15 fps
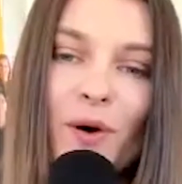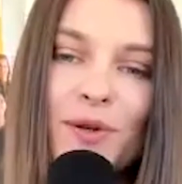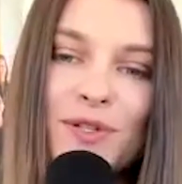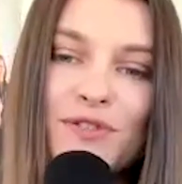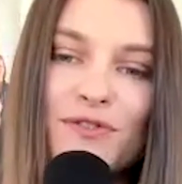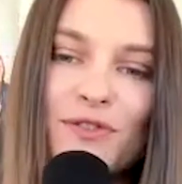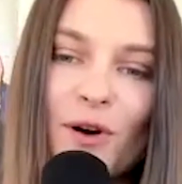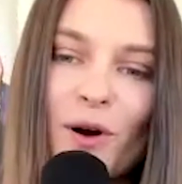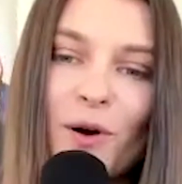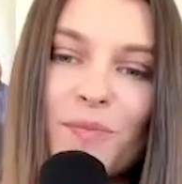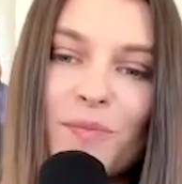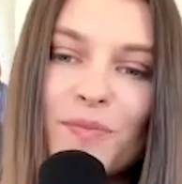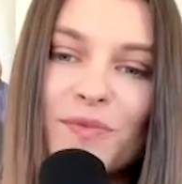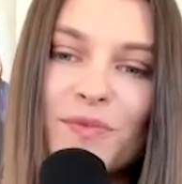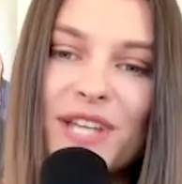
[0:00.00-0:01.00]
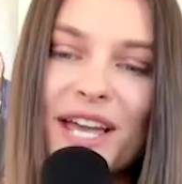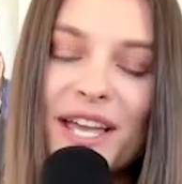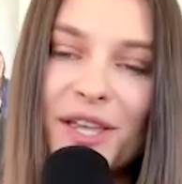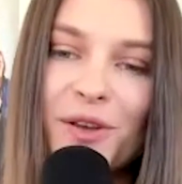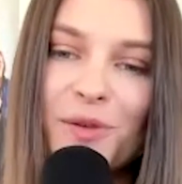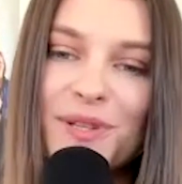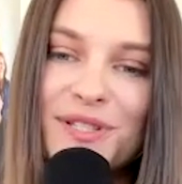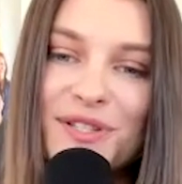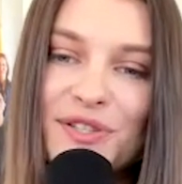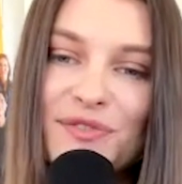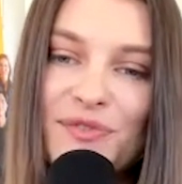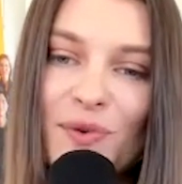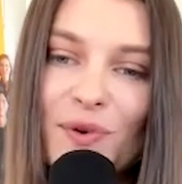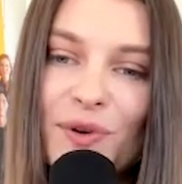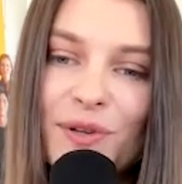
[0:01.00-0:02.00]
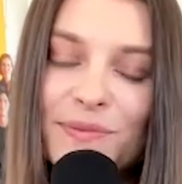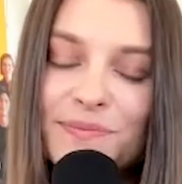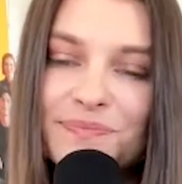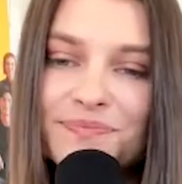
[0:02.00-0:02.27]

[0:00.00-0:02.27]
was from taking your business forward?